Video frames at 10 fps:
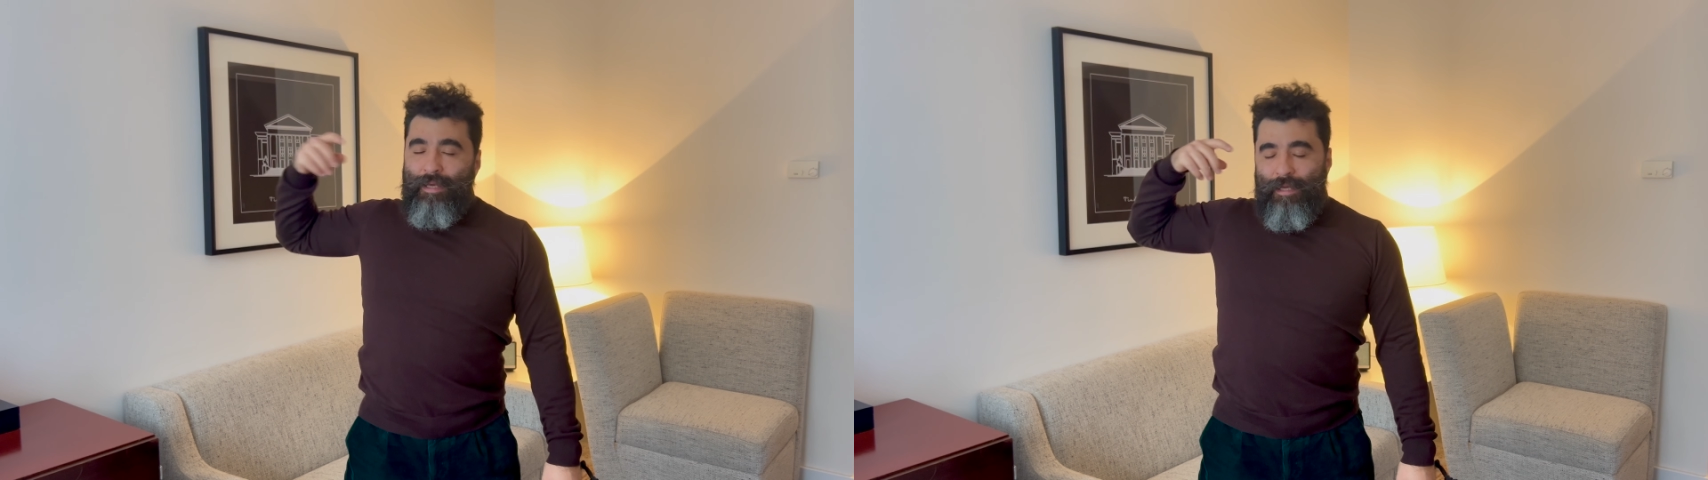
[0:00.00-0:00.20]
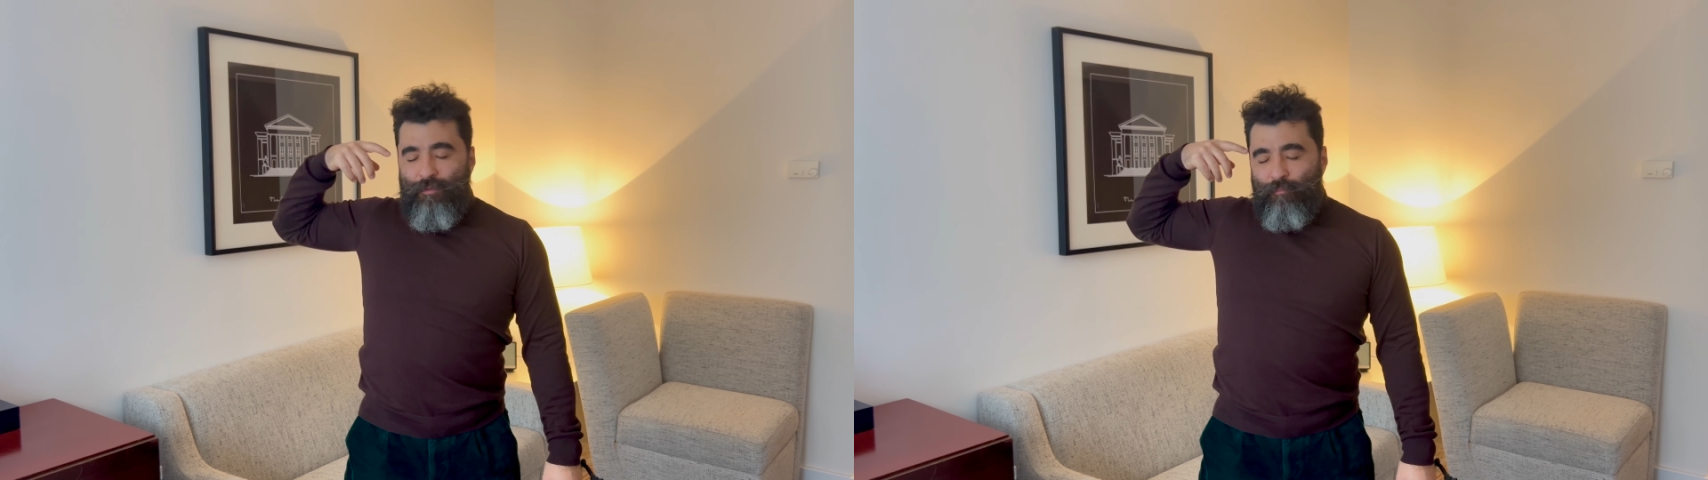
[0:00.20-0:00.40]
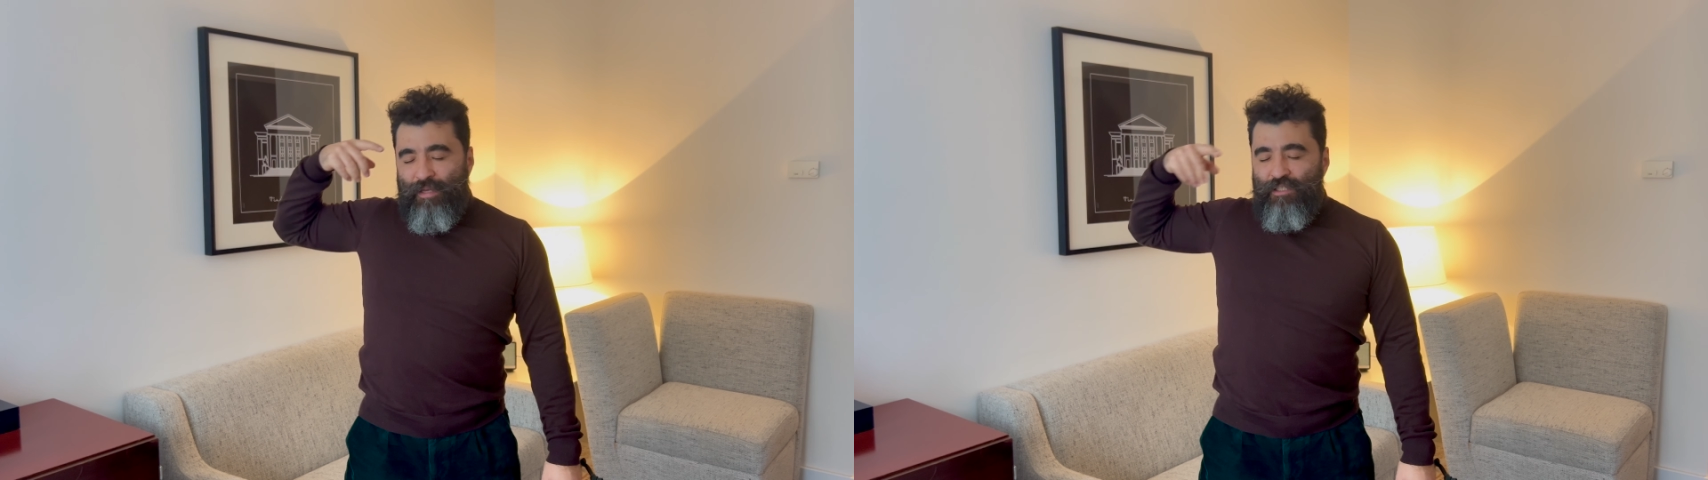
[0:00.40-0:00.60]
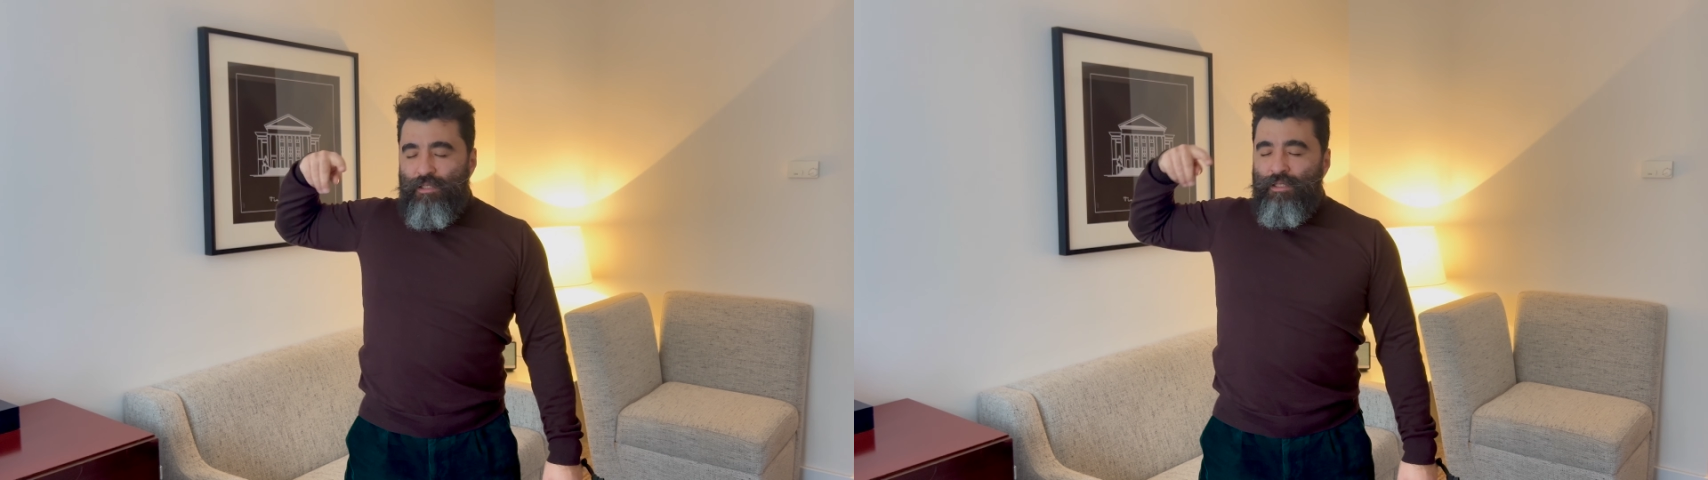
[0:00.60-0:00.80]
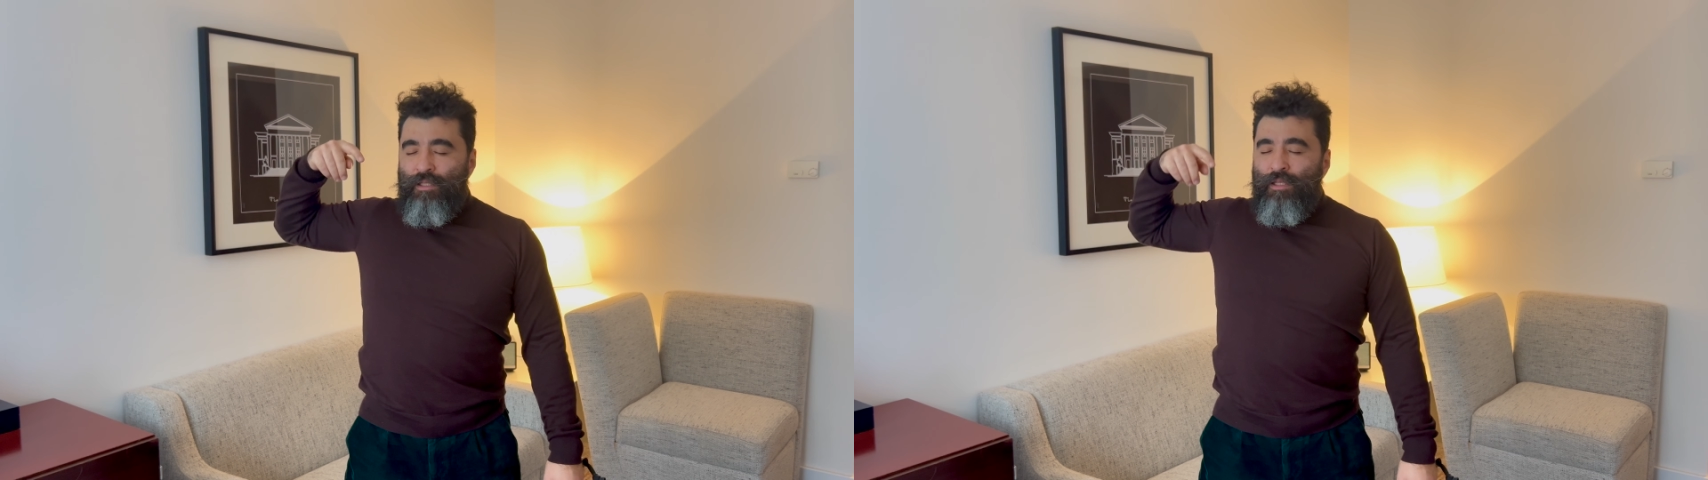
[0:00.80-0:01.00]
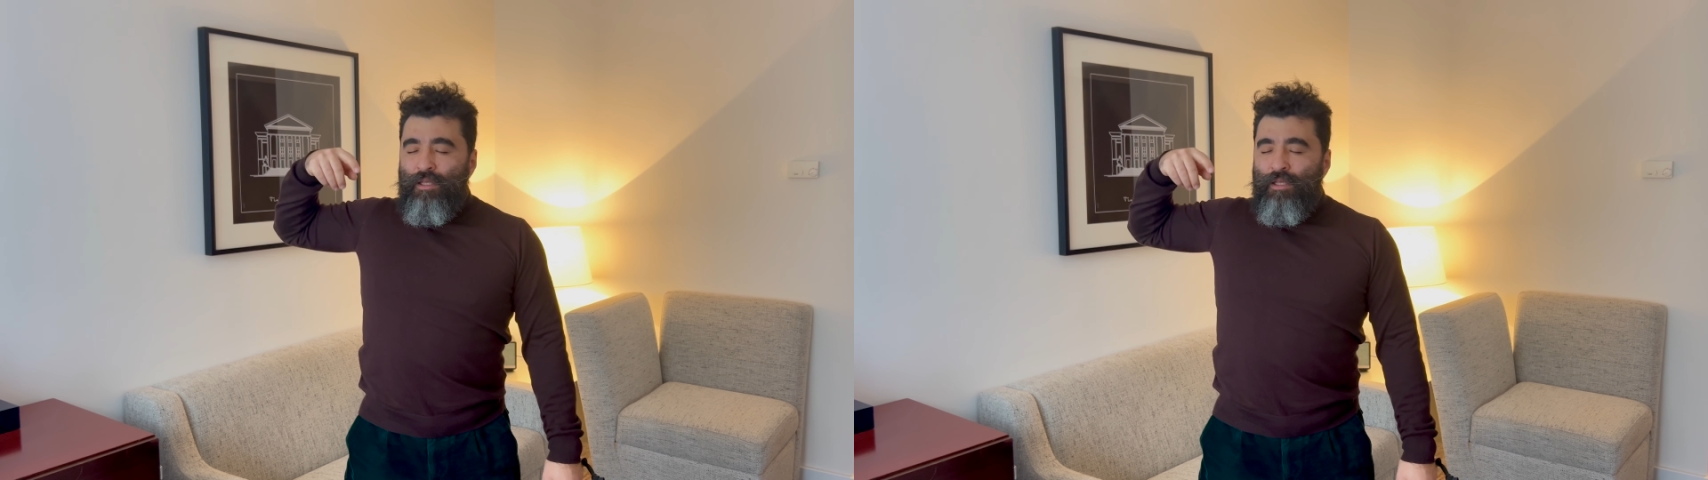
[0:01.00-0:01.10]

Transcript: and mentally,